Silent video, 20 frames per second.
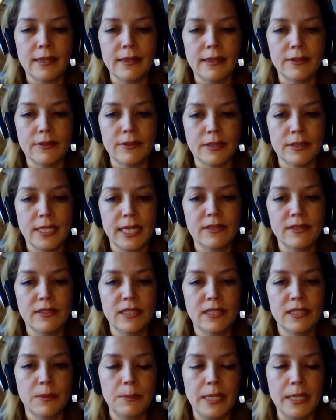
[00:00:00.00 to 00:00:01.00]
There
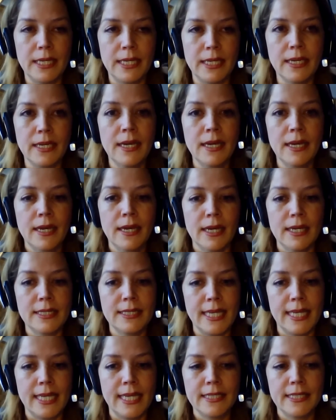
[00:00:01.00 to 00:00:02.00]
tends to be a
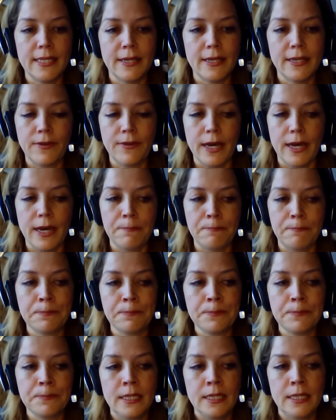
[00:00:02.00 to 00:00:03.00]
sense of
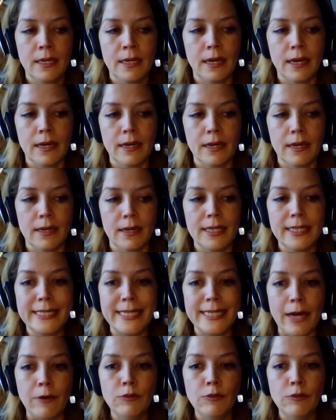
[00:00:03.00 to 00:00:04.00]

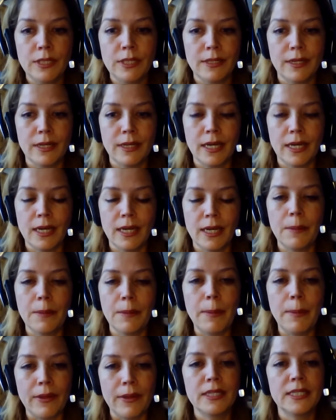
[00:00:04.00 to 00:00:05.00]
doubt
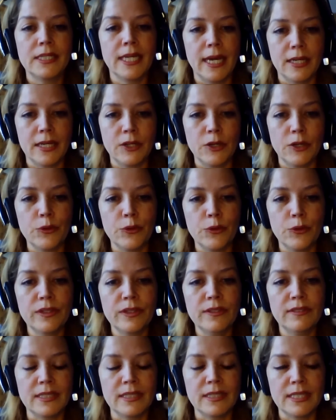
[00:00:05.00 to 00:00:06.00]
about the
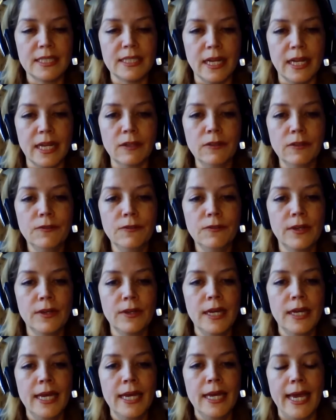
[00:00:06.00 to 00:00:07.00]
diagnosis itself.
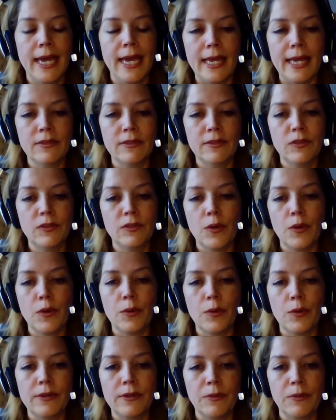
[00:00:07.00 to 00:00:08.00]
And
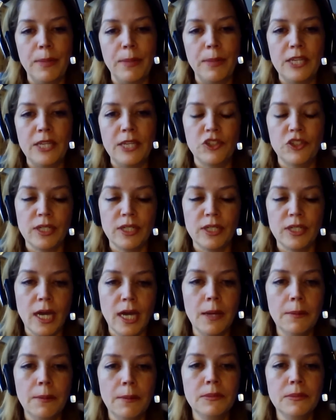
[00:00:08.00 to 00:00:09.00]
so if a patient
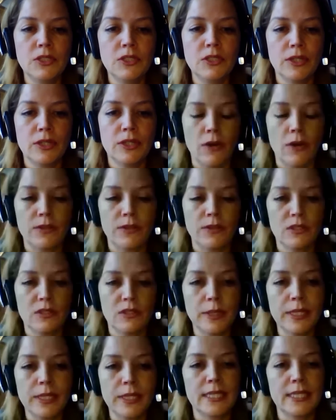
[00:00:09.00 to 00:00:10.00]
comes to the
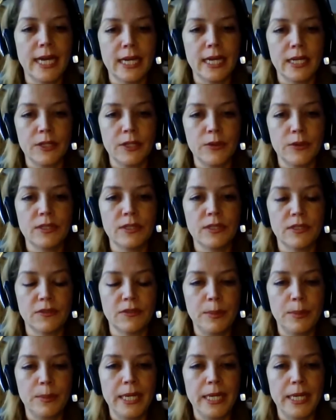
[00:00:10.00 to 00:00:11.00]
office with the diagnosis
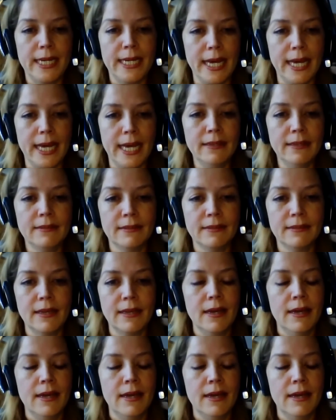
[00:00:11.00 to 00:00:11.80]
of PNES,